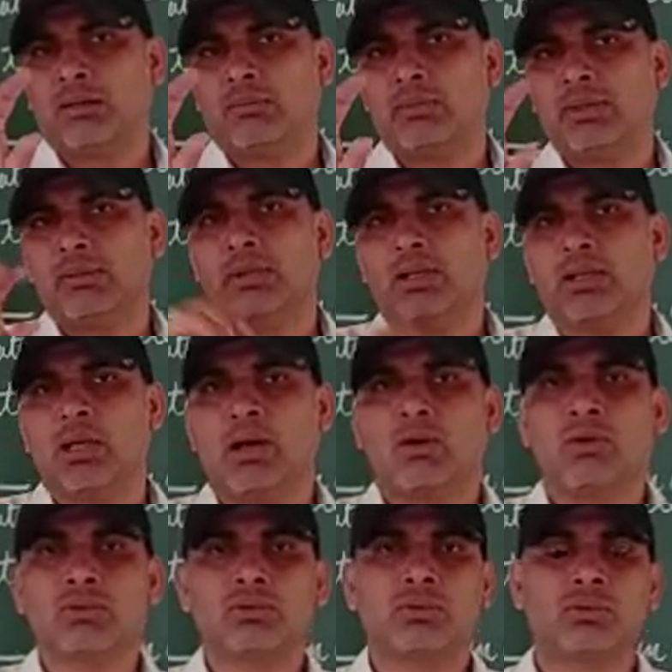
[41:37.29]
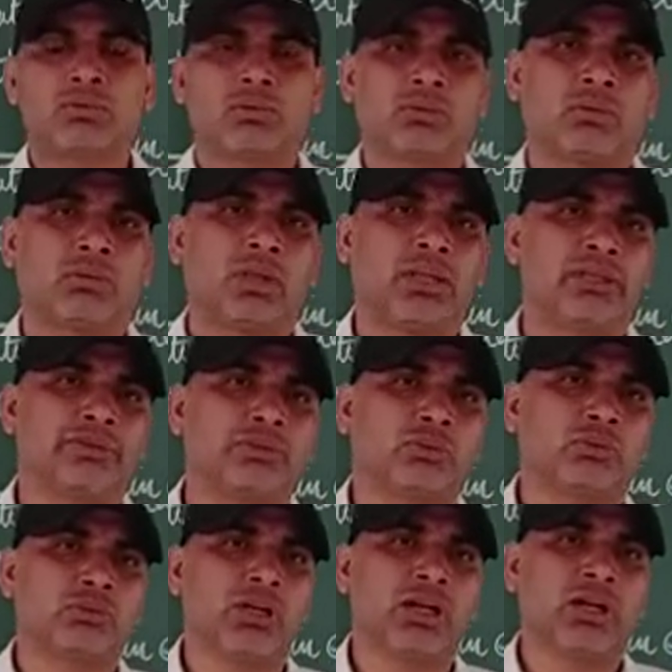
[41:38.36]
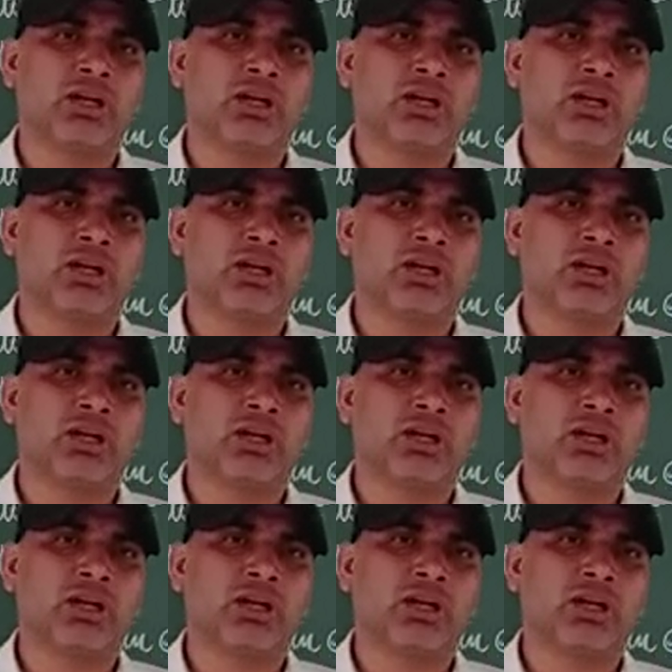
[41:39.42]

we will now teach to